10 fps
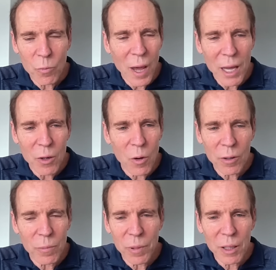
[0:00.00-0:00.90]
weight or
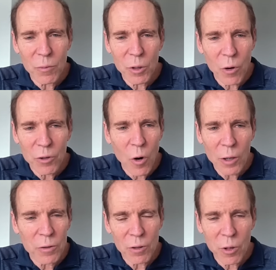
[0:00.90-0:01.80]
to be reverse
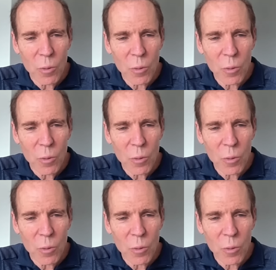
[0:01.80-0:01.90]
heart disease